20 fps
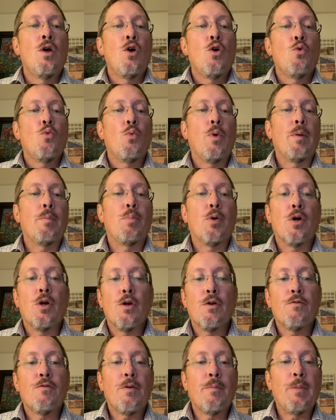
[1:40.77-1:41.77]
We
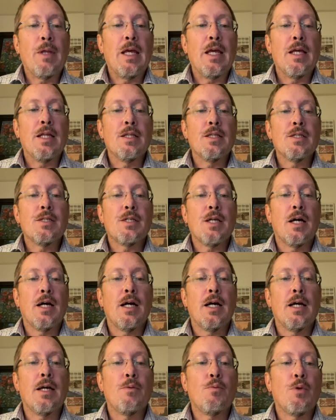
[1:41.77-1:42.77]
burn from the
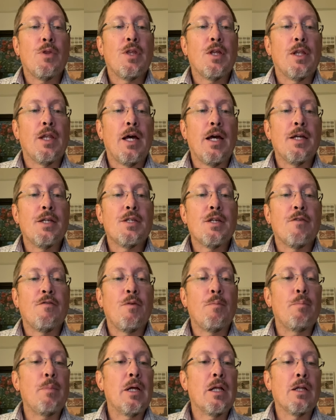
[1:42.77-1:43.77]
inside with the light of a
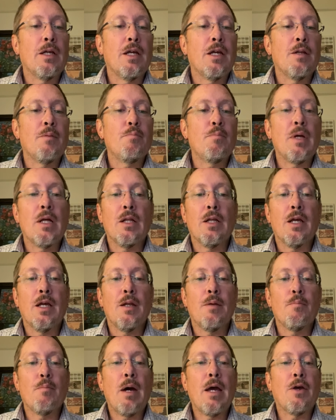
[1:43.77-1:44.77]
million
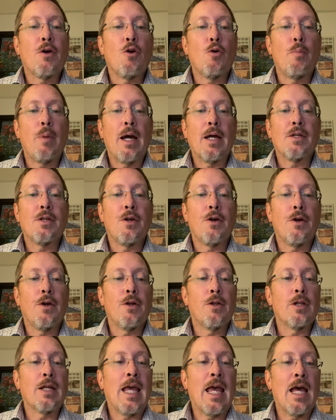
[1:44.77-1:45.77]

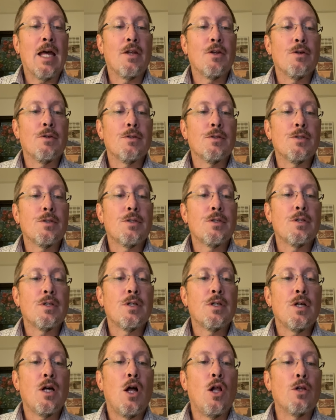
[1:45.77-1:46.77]
mycobacterial candles.
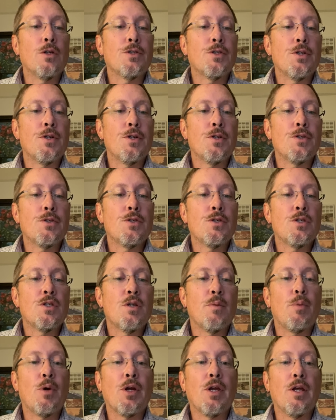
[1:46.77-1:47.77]
Ulcers,
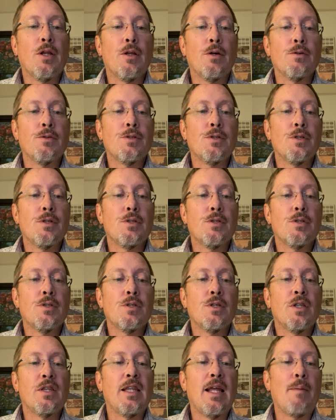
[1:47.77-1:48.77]
tuberculosis,
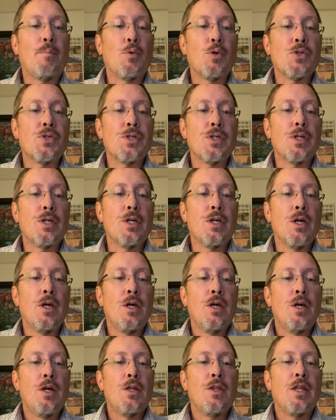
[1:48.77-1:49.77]
leprosy,
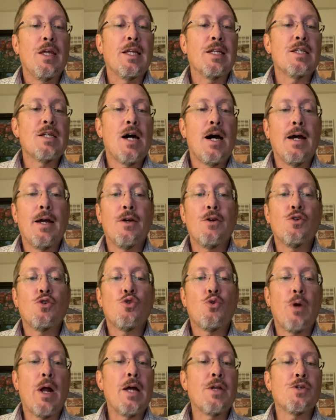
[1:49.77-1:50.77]
the entire
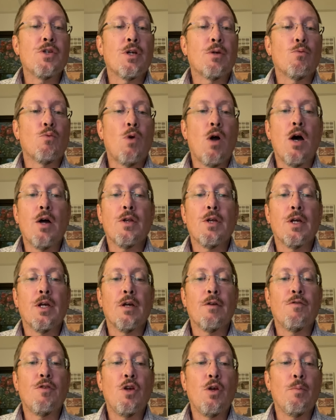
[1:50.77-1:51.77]
tragic rotting
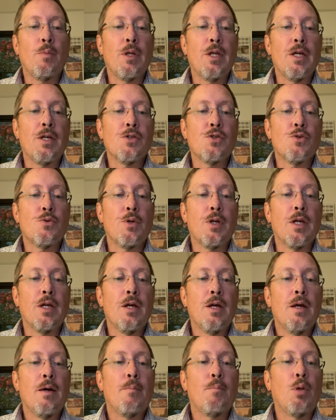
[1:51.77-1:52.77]
of human history
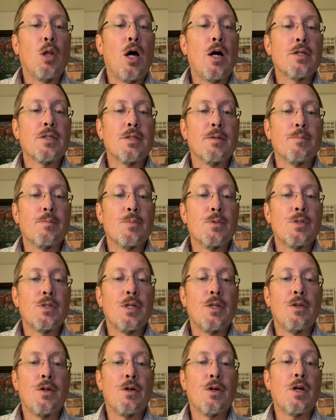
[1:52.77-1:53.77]
blossoms
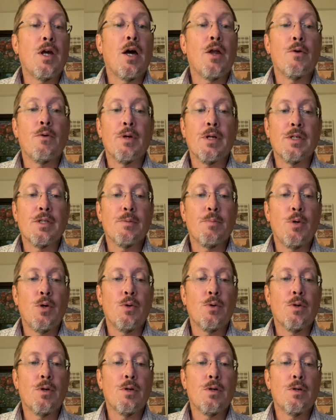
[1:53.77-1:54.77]
in their guttering smoke.